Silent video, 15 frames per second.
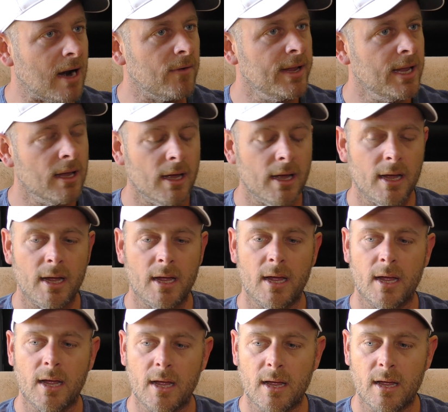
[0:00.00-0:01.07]
Harry.
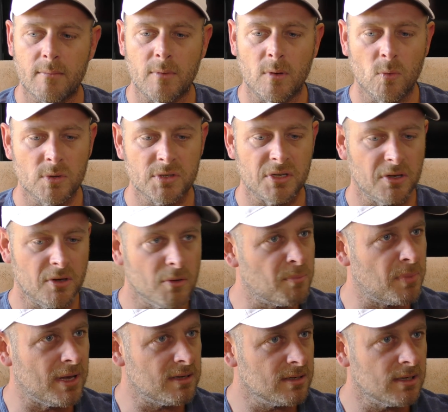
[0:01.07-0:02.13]
It wasn't a
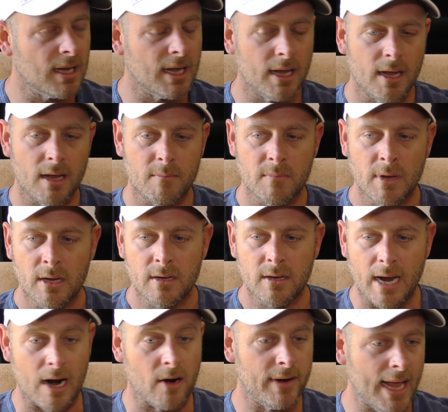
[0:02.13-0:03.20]
good bid.
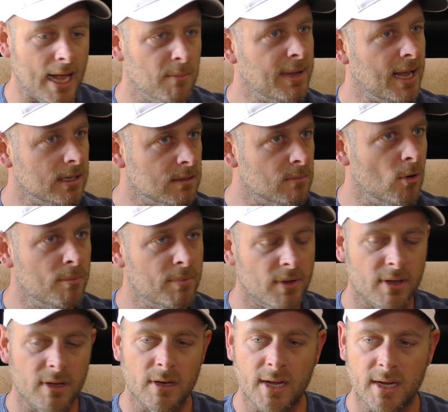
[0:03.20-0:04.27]
Harry helped get them up. I
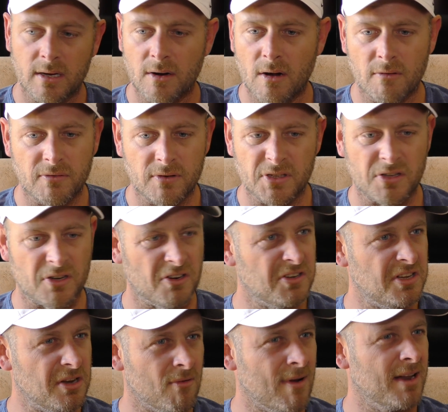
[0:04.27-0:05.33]
think Lincoln offered us
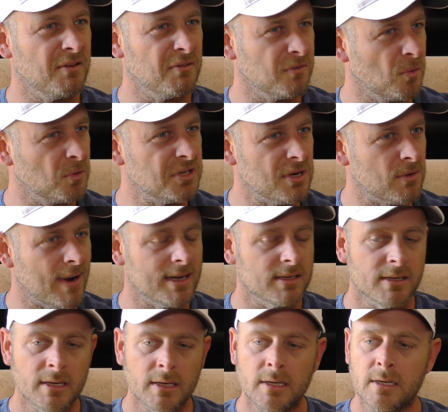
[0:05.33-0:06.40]
30 grand or 40
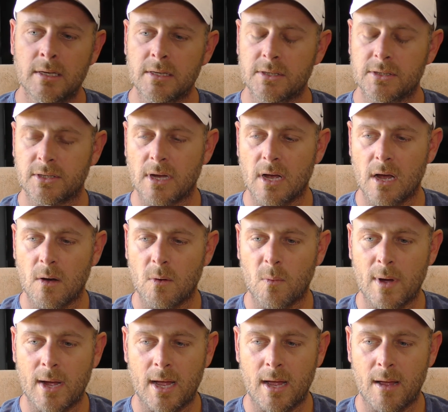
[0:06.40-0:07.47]
grand.
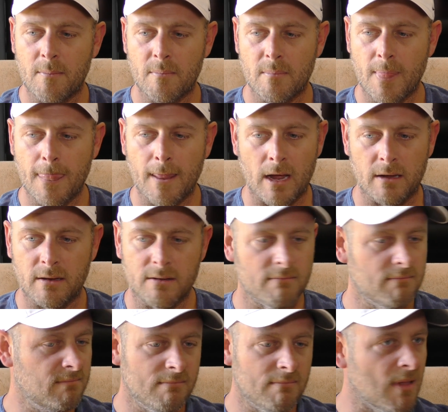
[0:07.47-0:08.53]
So,
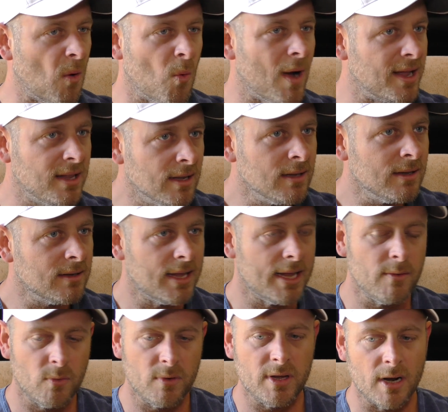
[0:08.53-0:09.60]
no way. He,
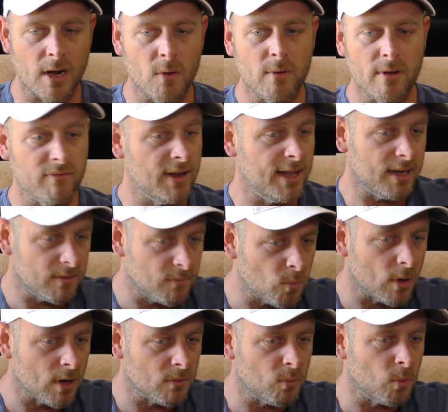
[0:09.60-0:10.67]
you know, if Lincoln
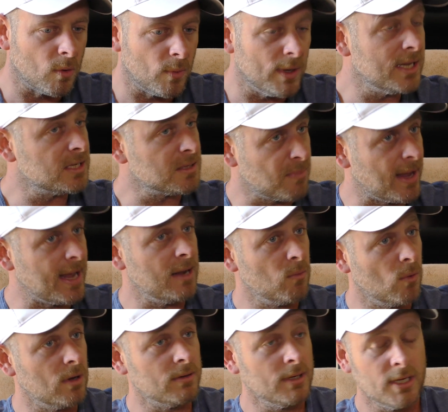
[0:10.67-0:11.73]
were willing to pay
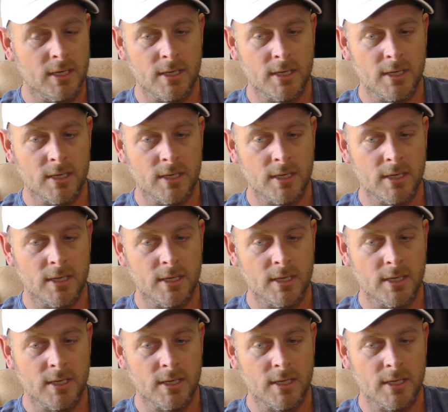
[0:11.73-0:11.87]
what